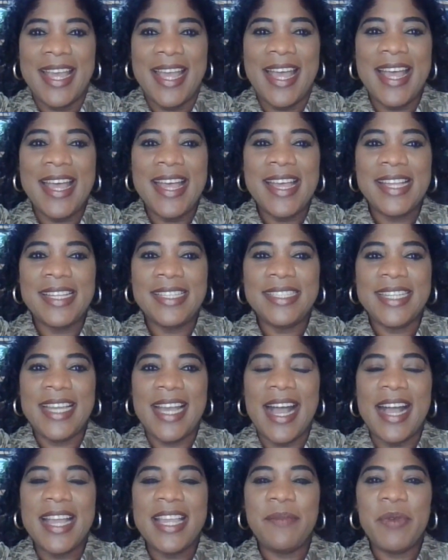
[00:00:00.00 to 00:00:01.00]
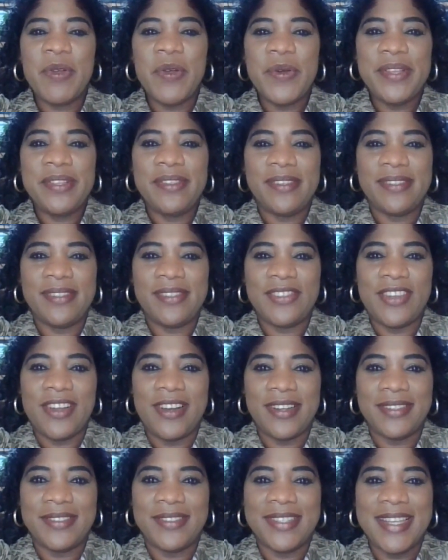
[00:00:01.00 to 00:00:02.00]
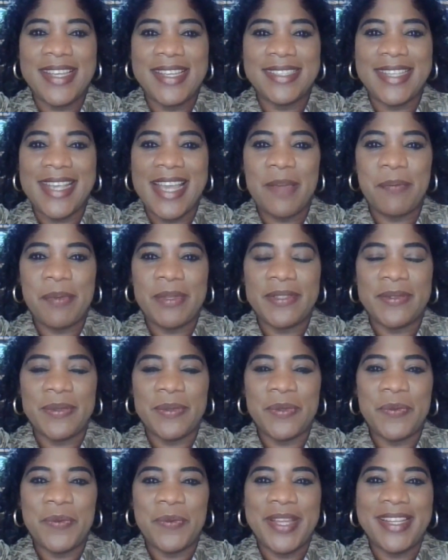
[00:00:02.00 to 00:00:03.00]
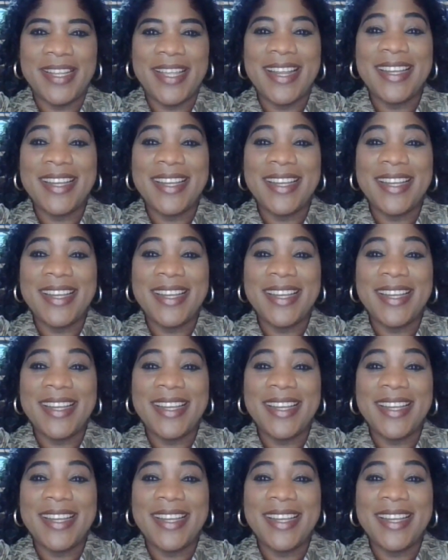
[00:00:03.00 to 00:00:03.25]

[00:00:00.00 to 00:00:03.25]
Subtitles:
And I am going to start today's episode with